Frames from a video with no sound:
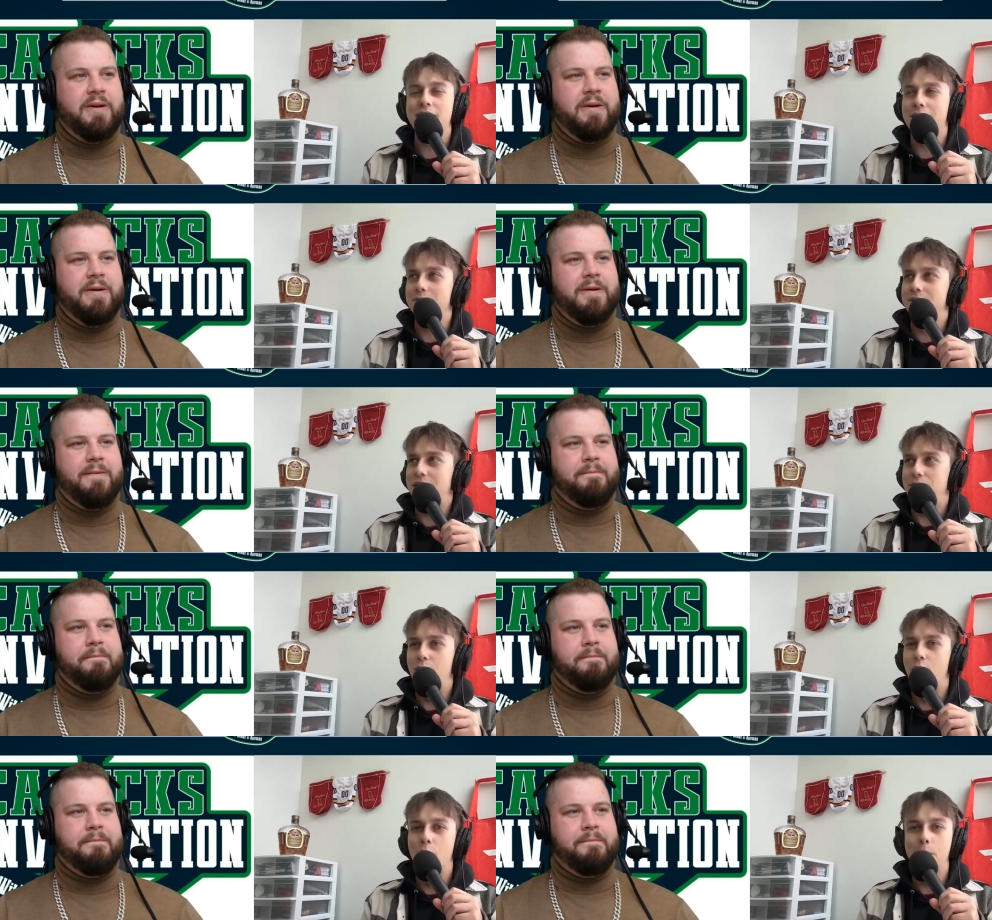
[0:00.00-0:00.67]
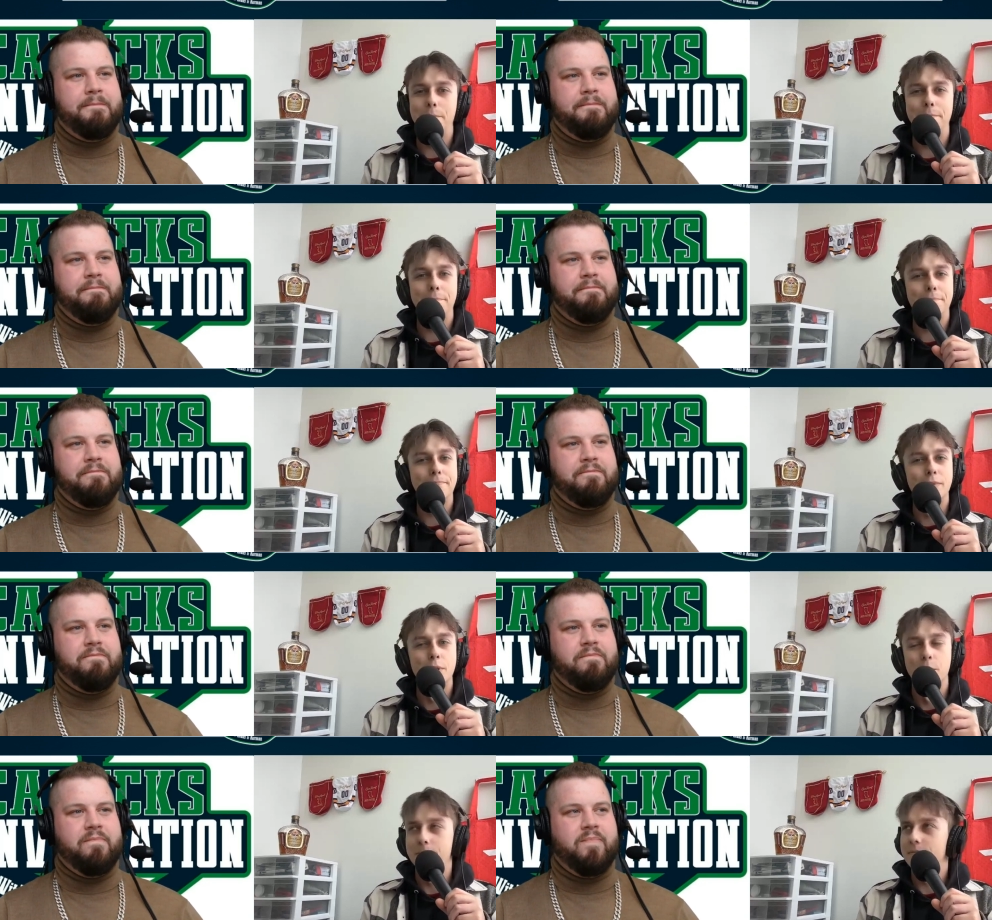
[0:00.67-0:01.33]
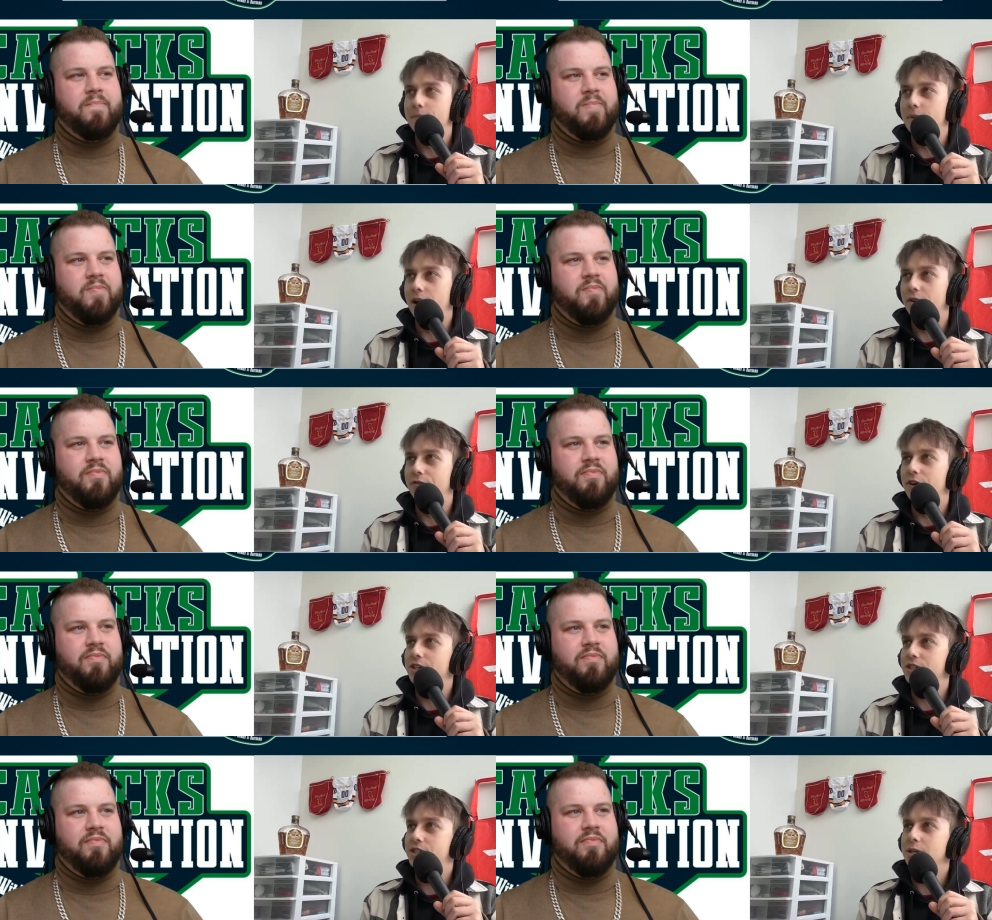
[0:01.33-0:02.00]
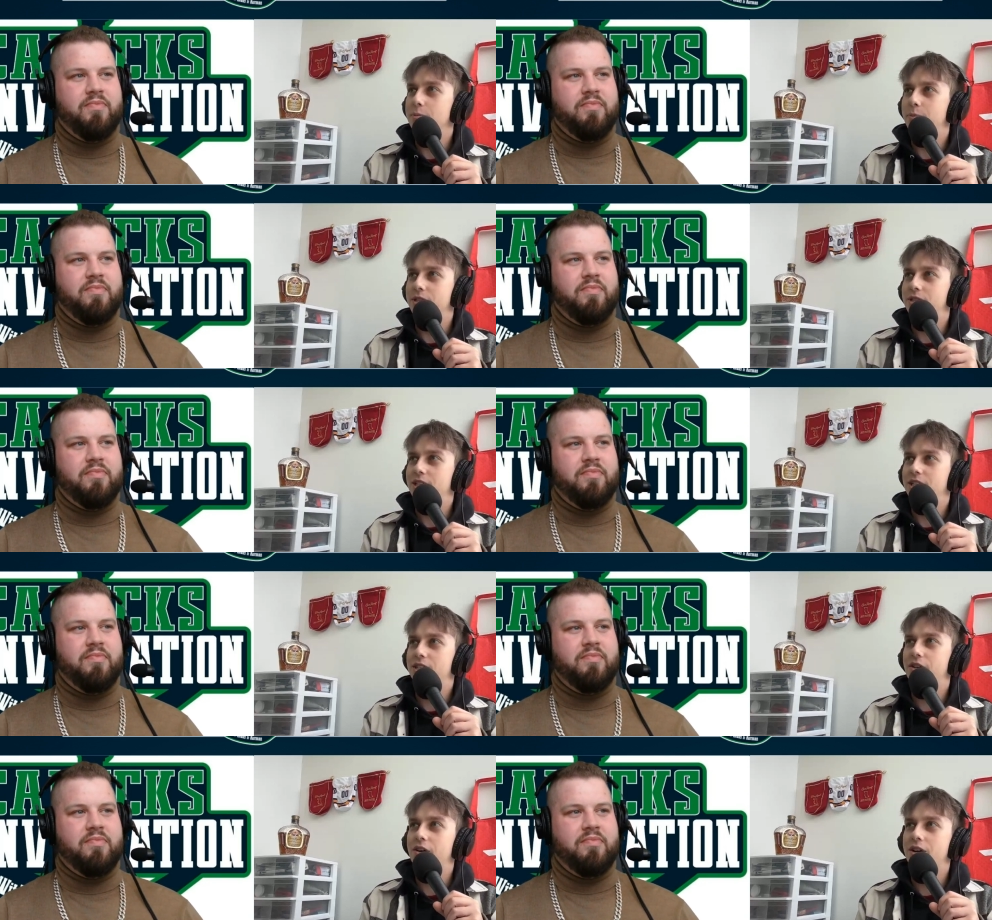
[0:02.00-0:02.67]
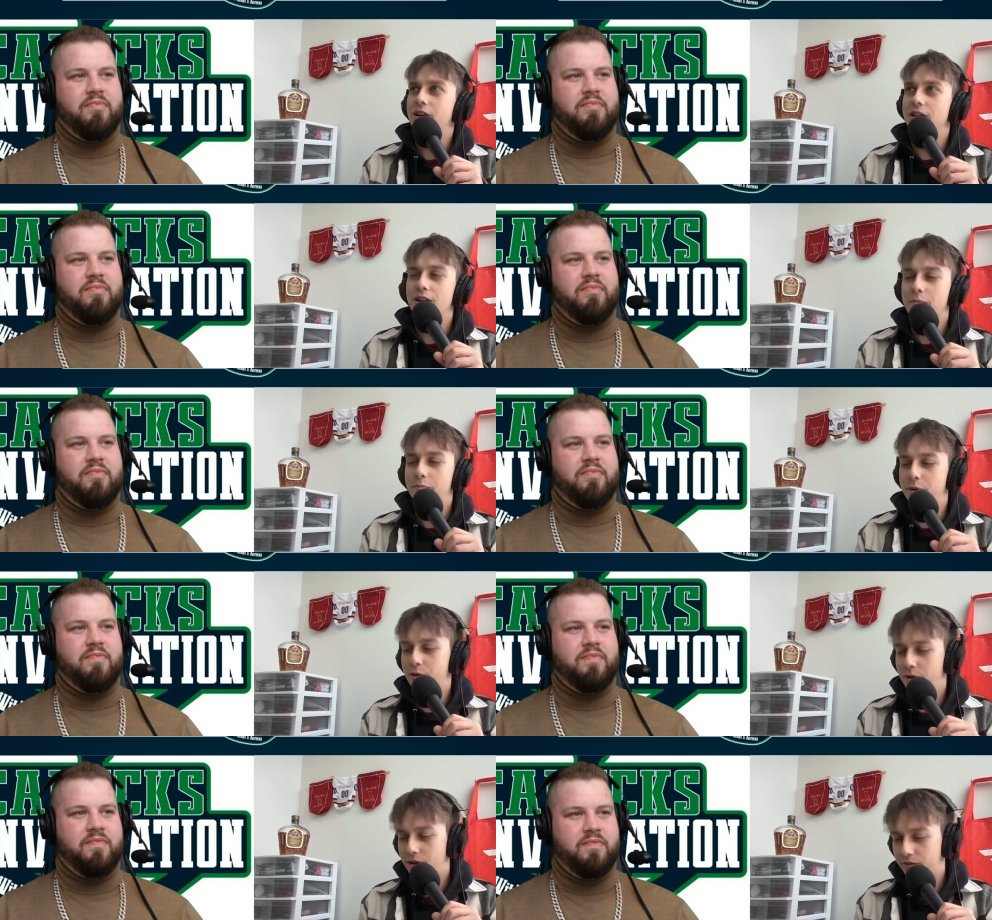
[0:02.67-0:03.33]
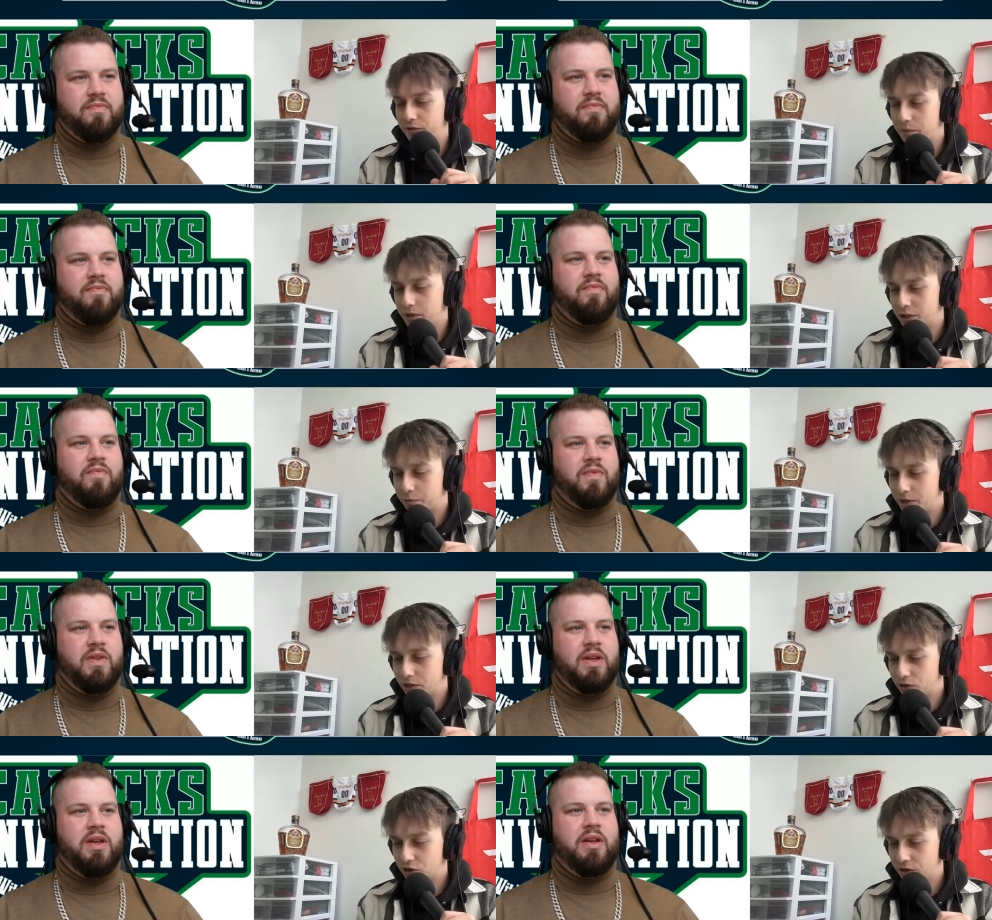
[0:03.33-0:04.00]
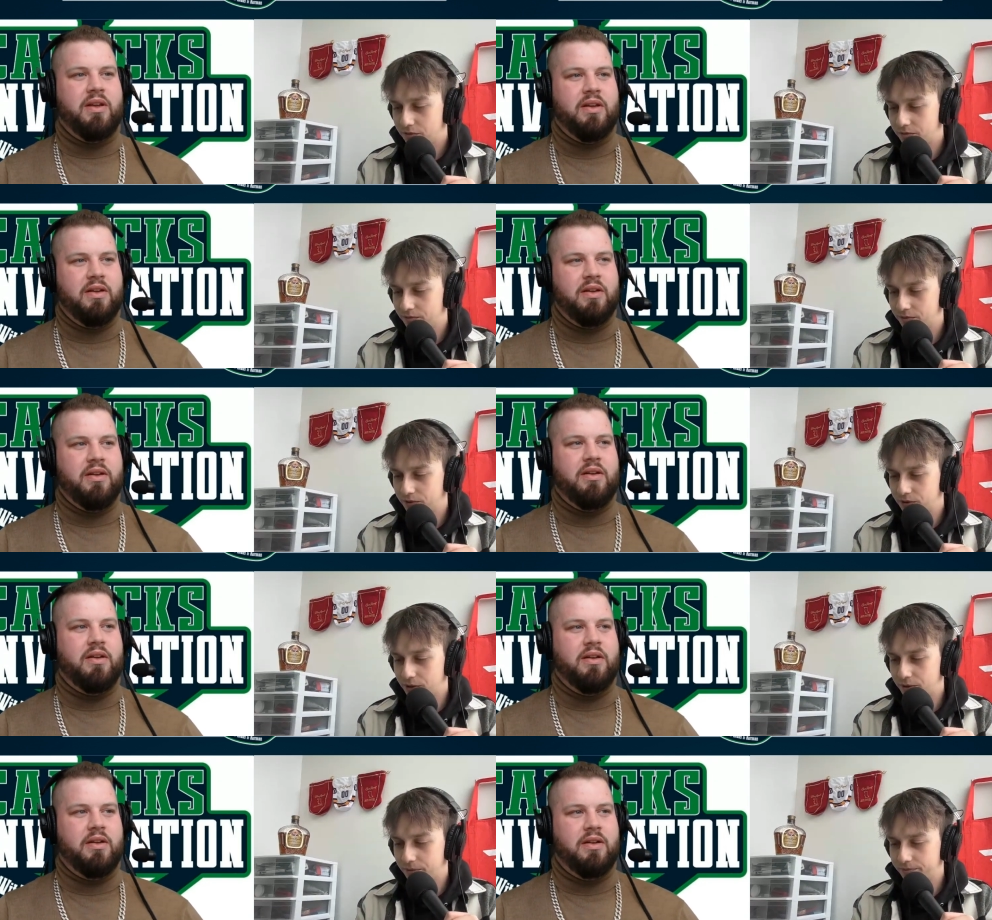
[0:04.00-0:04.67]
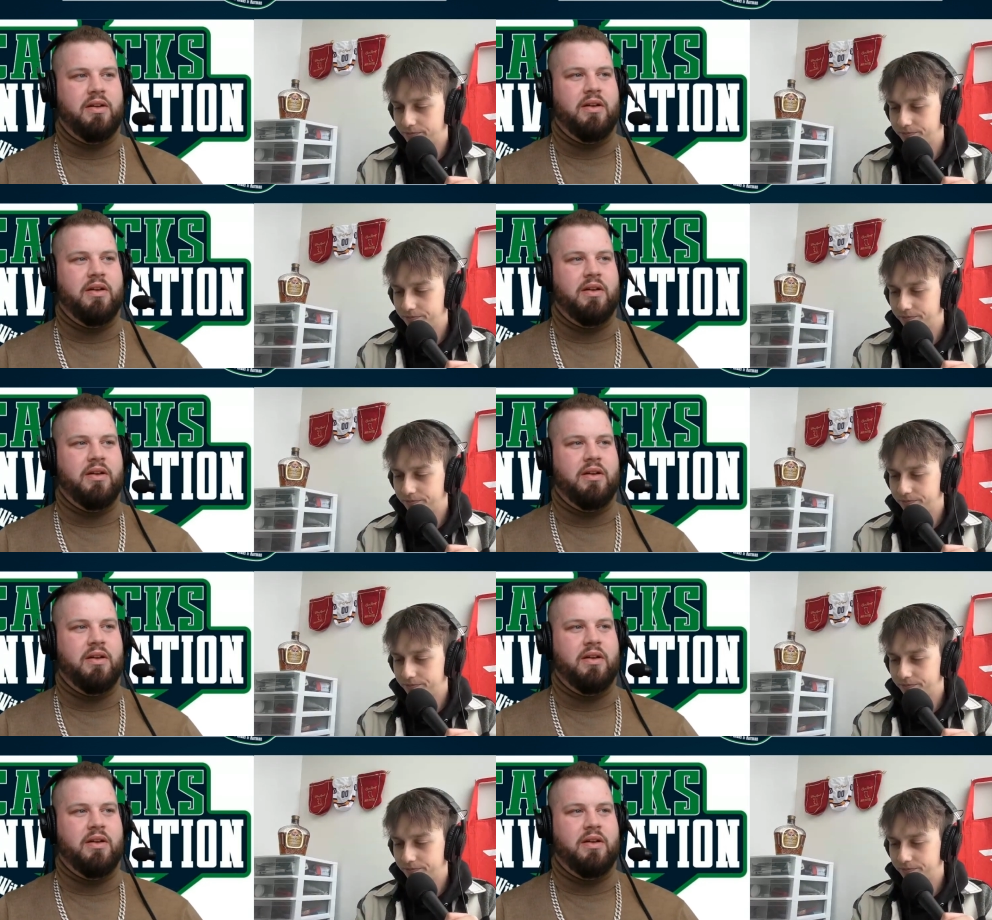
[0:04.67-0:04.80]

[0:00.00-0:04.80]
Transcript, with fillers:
Speaker 1: I was like, "Nope, nope. I'll fall asleep at 6:30 and not be around for my speech." So,